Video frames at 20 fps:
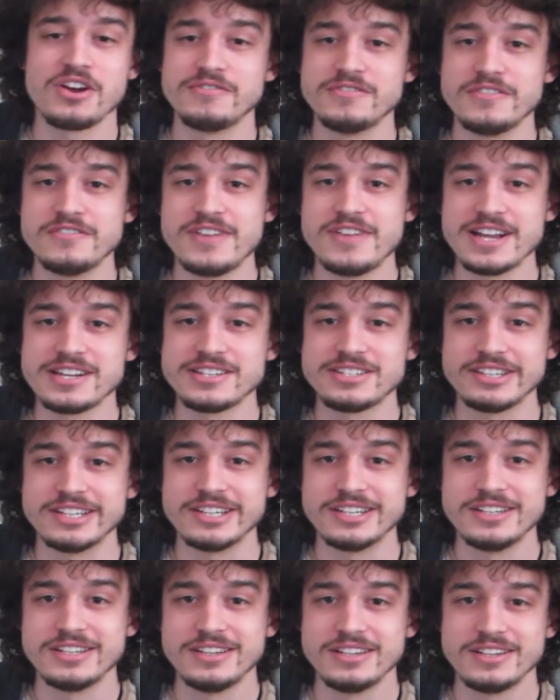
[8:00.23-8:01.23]
of a
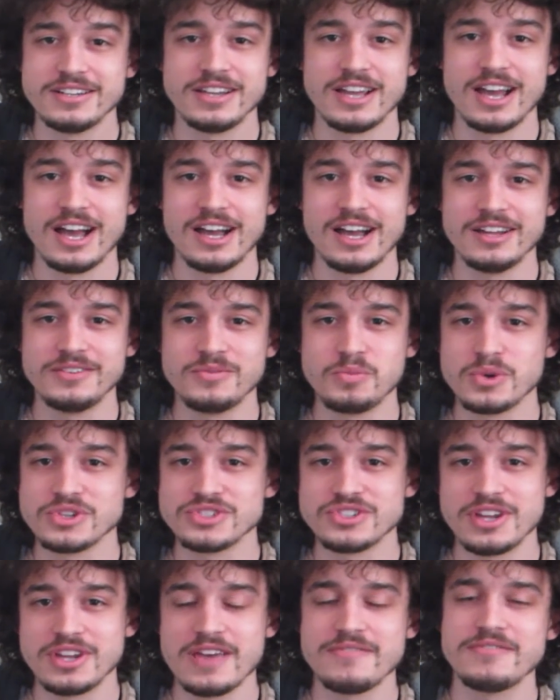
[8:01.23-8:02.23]
vector,
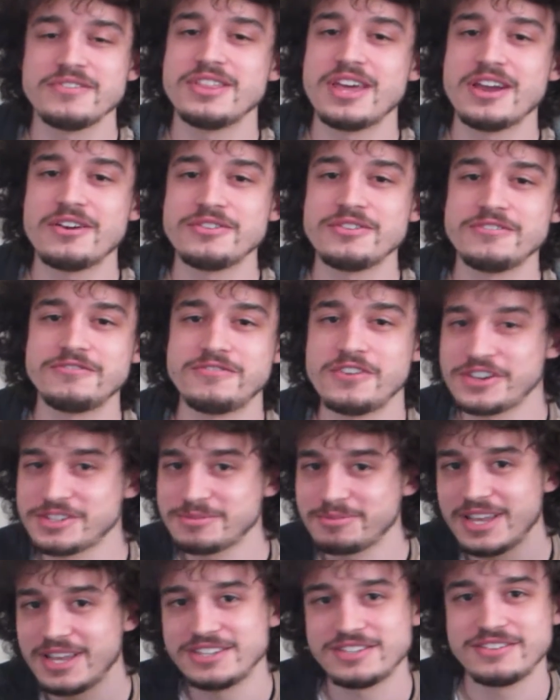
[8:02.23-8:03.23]
was it ever there in the
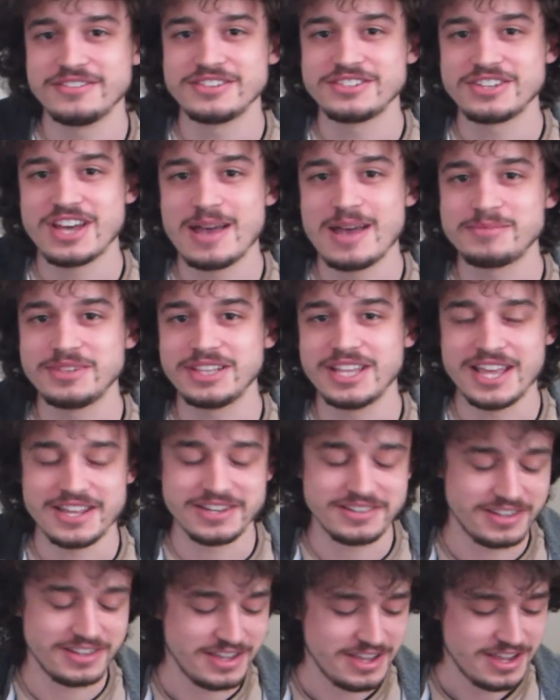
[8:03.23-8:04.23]
first place in the typed
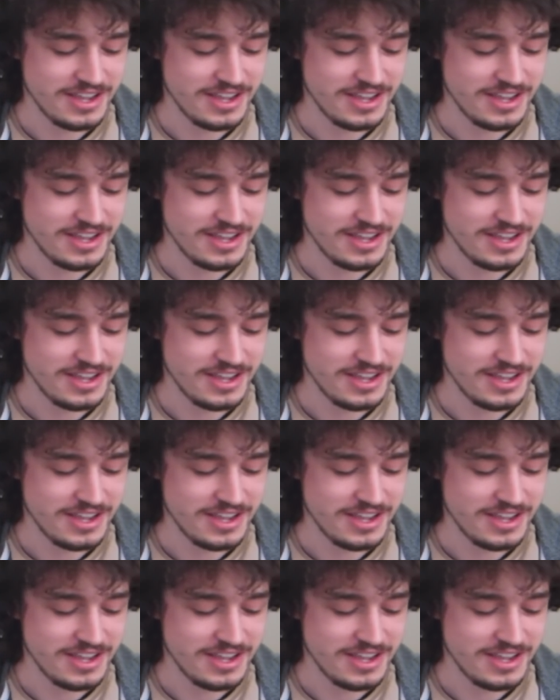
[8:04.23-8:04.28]
land?